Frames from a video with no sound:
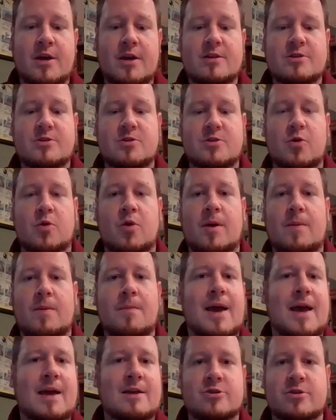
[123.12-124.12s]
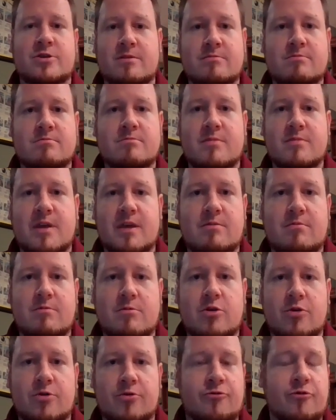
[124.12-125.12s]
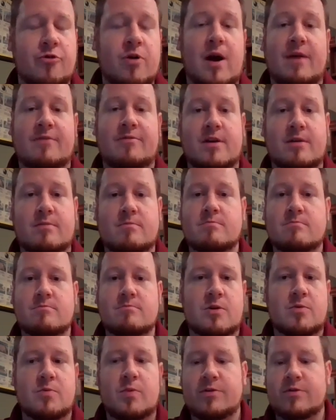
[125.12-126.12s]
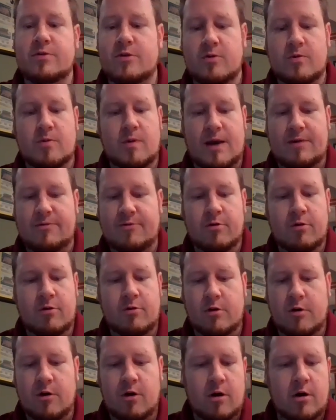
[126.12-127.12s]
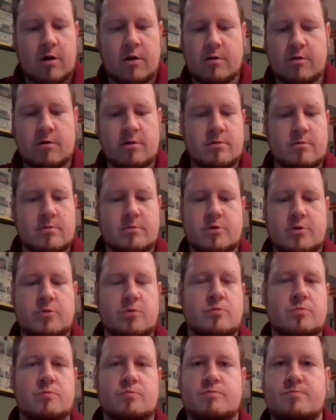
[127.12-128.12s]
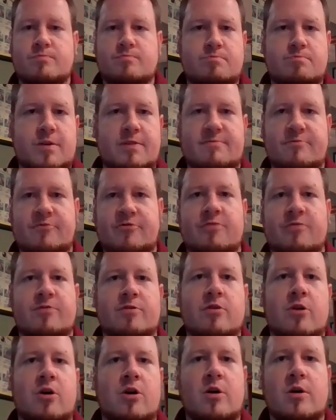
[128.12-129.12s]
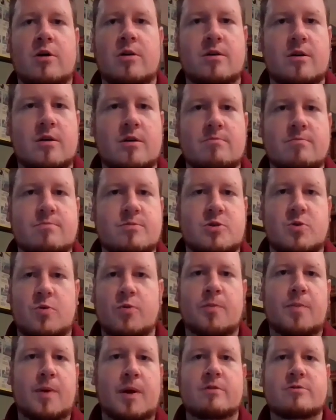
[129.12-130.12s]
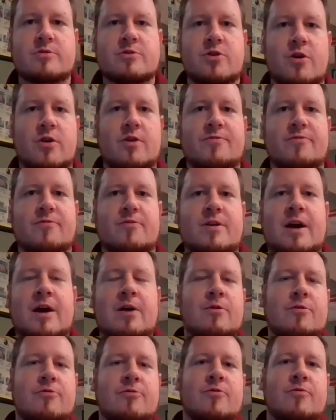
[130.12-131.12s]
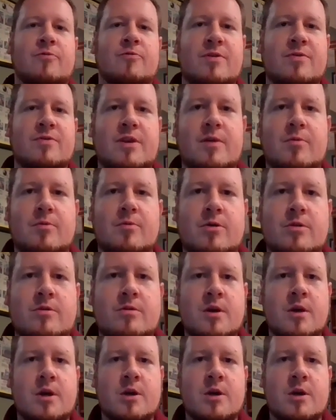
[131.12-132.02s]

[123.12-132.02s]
So imagine that you're driving, whether you have your own car or you have driven along, you stole your parents' car for an hour and drove around the neighborhood,